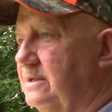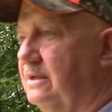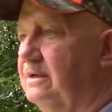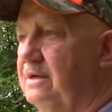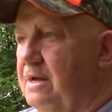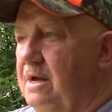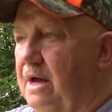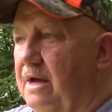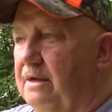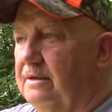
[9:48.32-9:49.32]
and
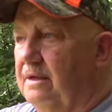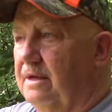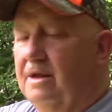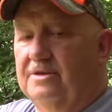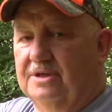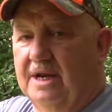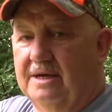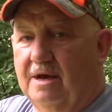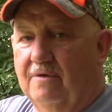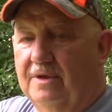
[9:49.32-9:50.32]
another stand
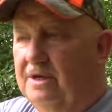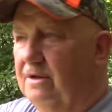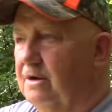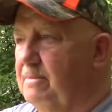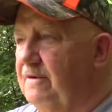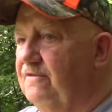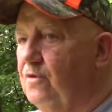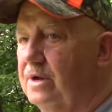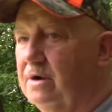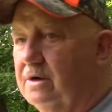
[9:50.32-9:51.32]
down over the hill there about
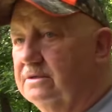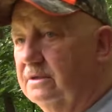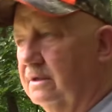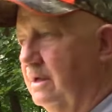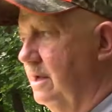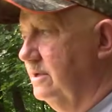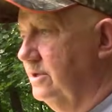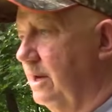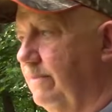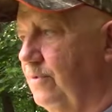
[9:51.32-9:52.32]
40 yards
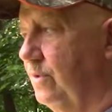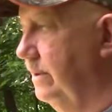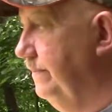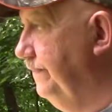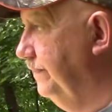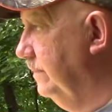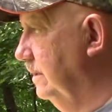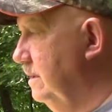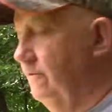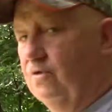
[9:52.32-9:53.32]
set up for
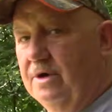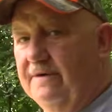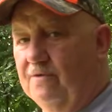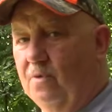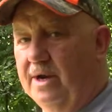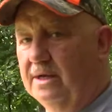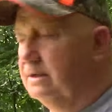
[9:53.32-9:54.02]
a different wind,